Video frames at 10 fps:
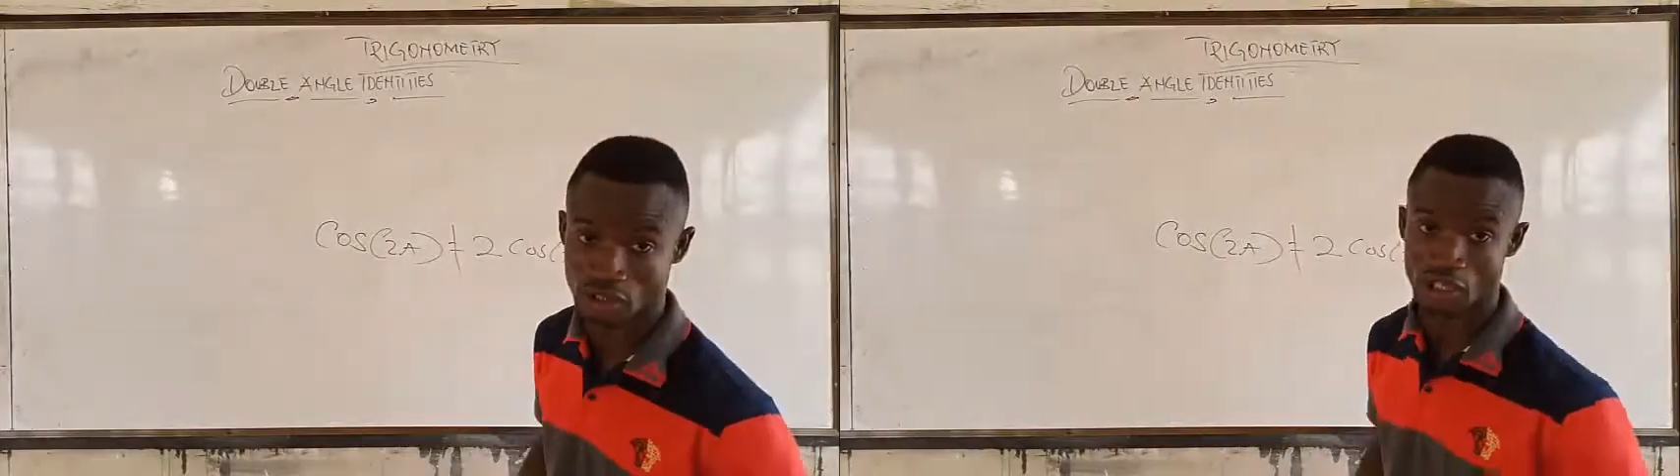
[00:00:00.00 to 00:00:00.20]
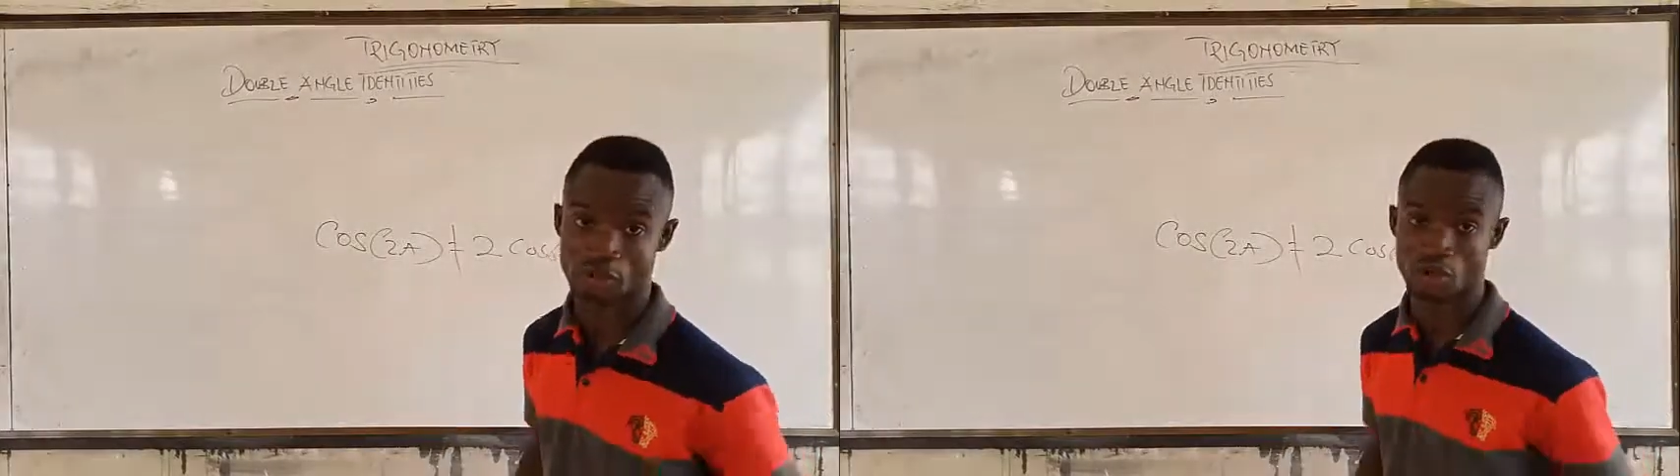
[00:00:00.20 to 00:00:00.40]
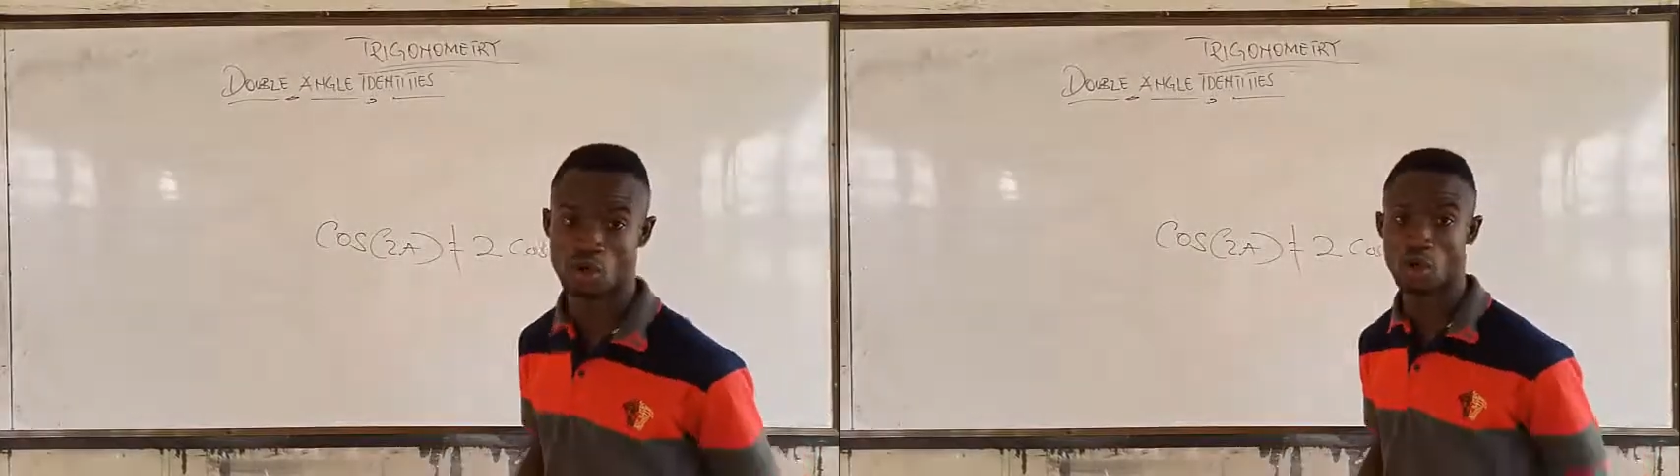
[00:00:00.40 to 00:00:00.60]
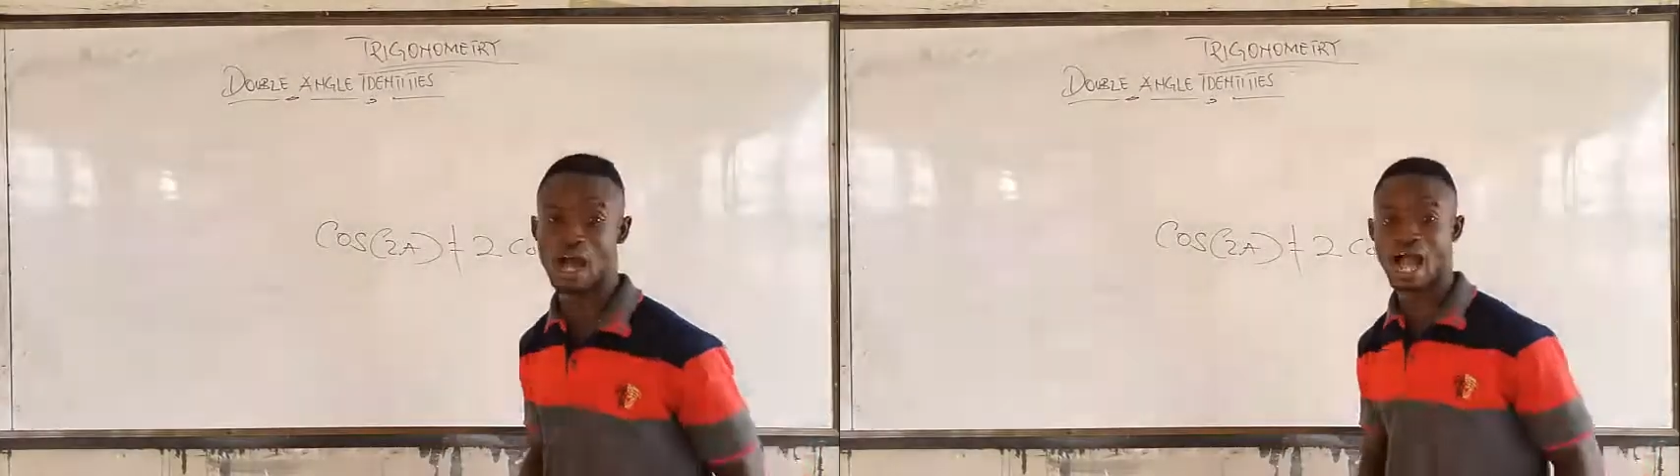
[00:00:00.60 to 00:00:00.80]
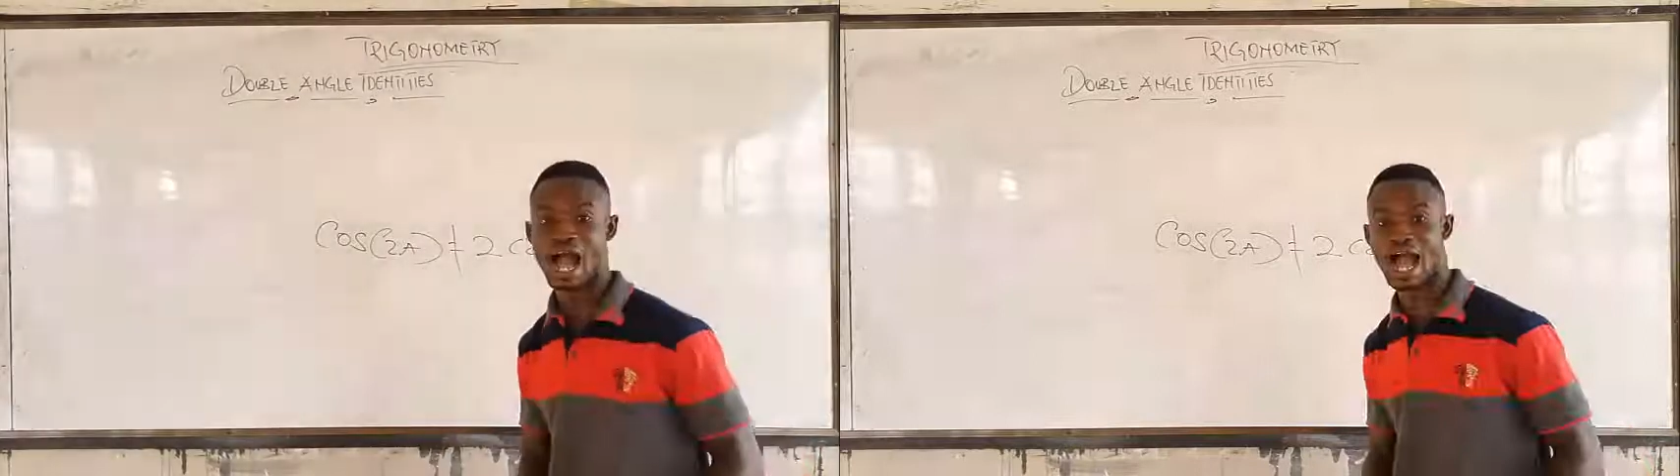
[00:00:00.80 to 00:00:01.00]
double
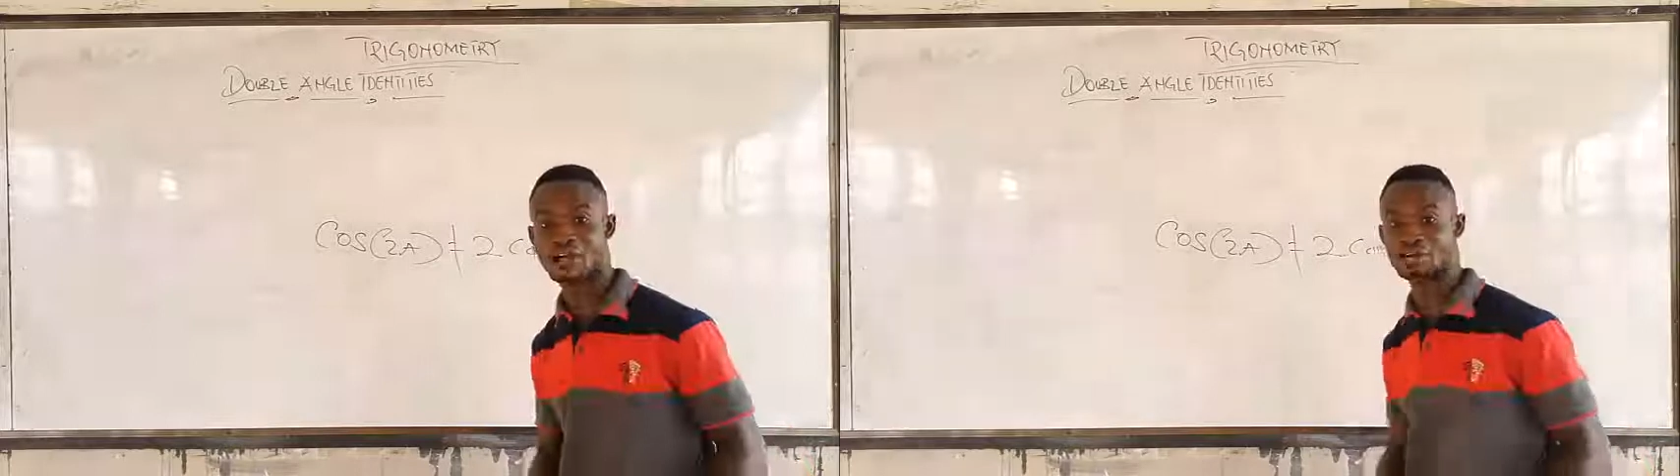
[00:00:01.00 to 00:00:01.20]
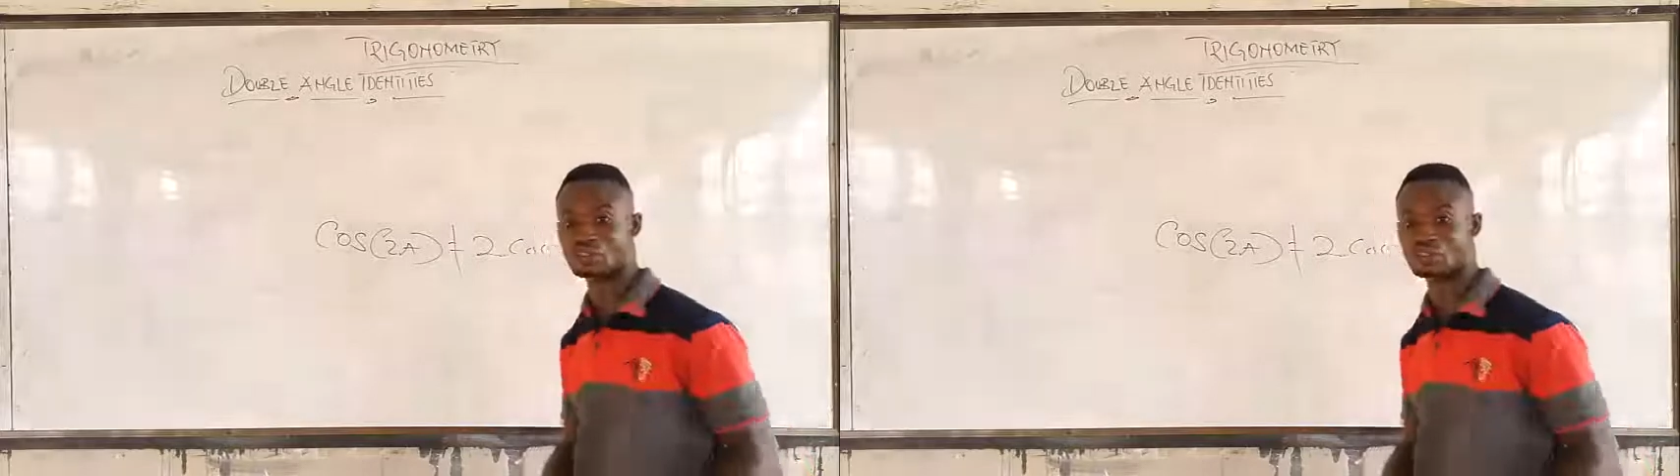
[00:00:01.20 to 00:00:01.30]
angle.